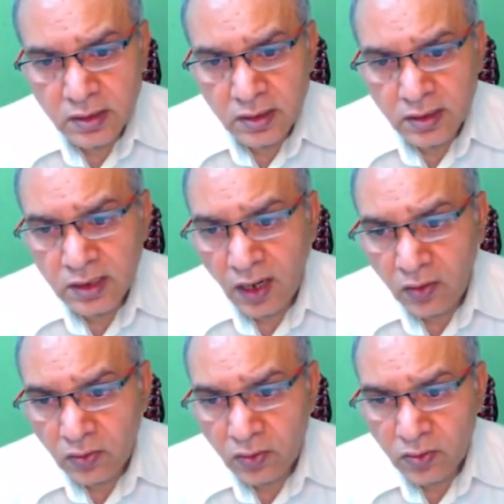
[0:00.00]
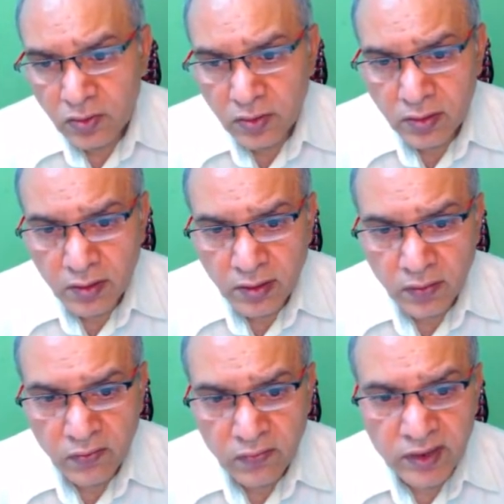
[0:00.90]
Now
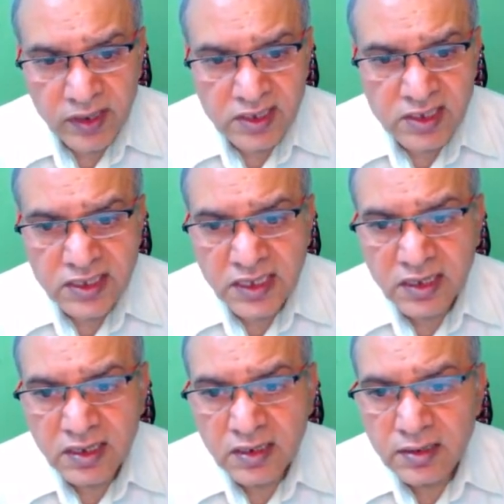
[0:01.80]
we can see